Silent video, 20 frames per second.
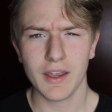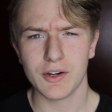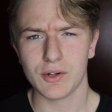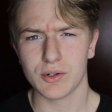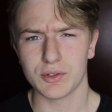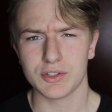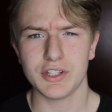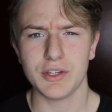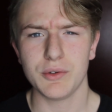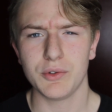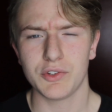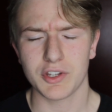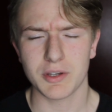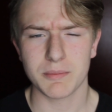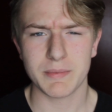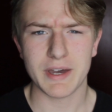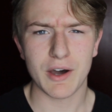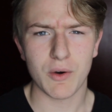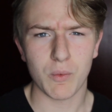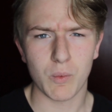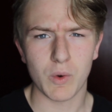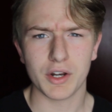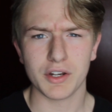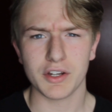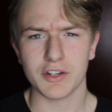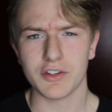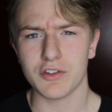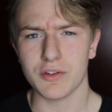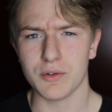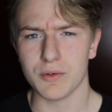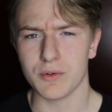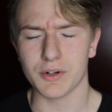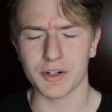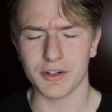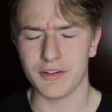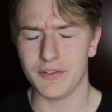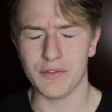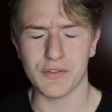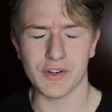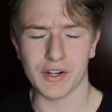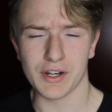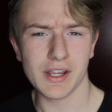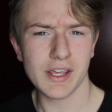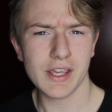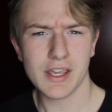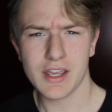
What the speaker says: you're only using about 1 to 2 or even